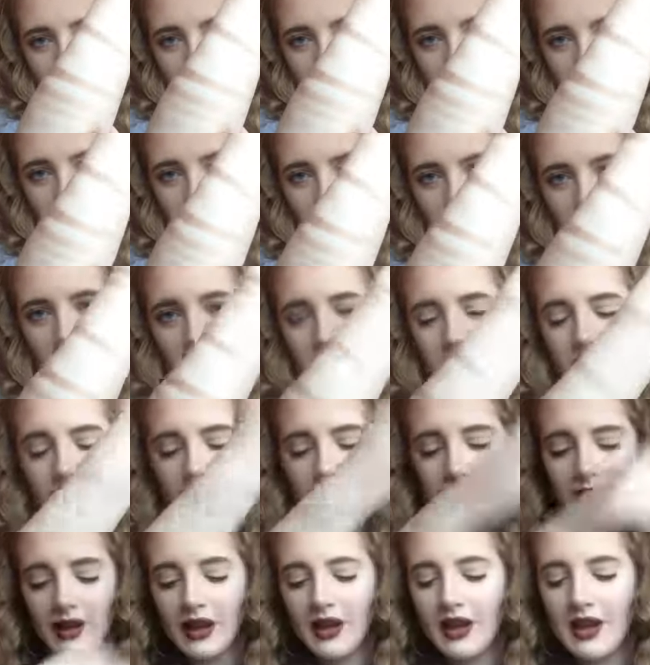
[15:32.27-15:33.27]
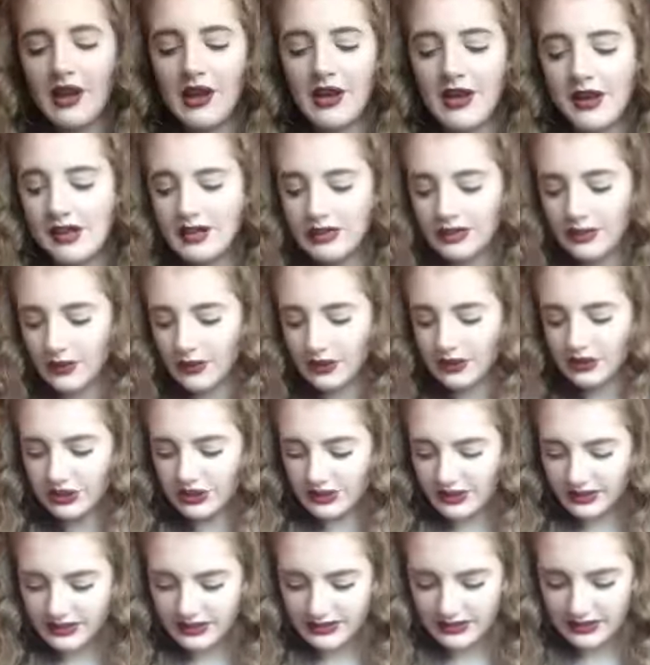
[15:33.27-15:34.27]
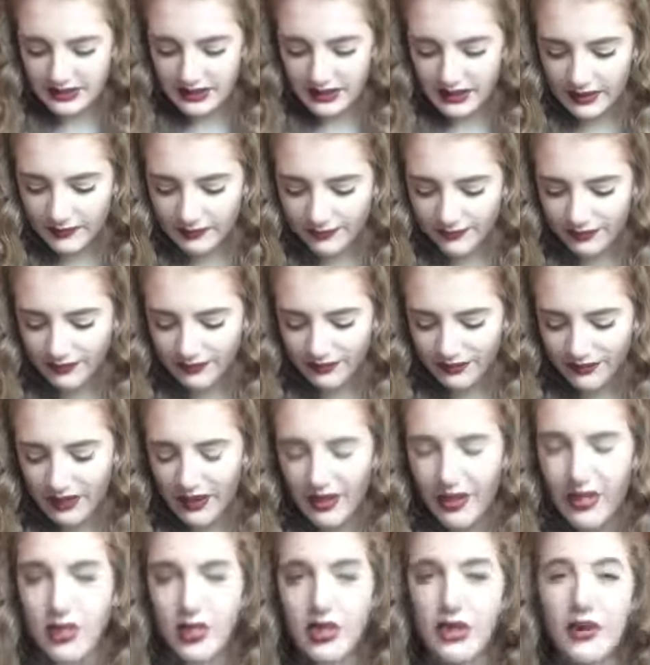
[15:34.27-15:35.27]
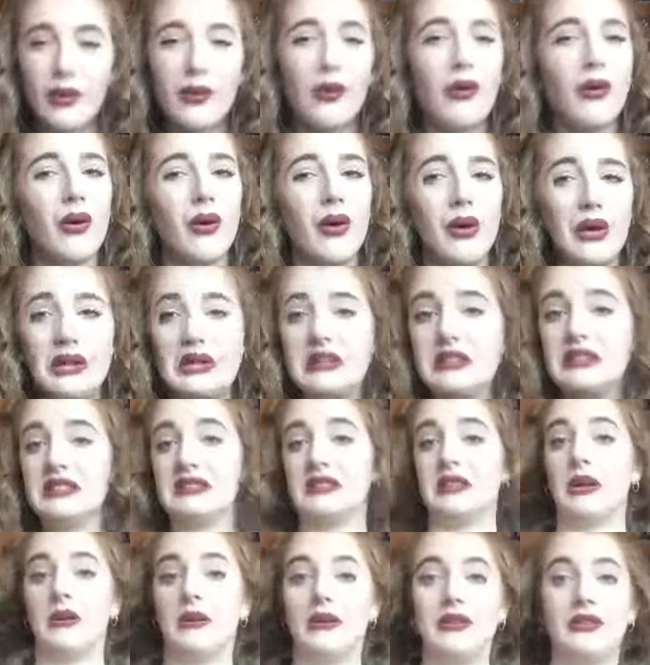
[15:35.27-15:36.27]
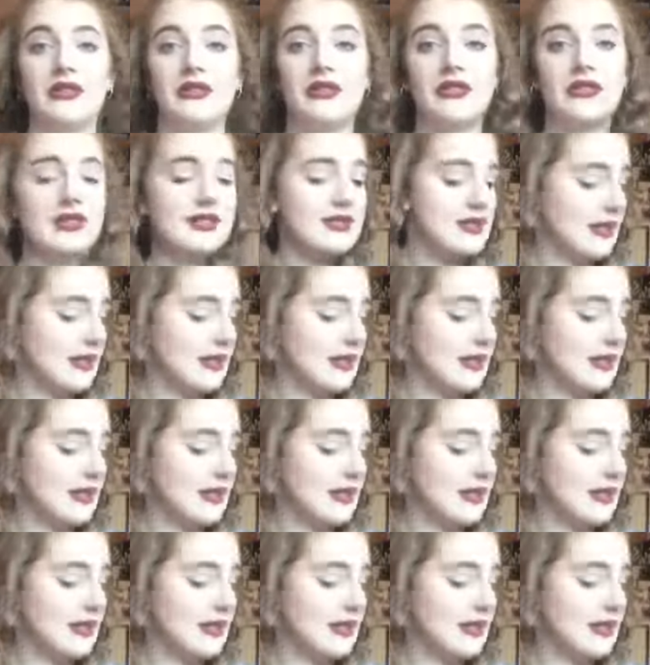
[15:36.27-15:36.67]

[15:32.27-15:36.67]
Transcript: with the brush. So as you can see, they're all sort of the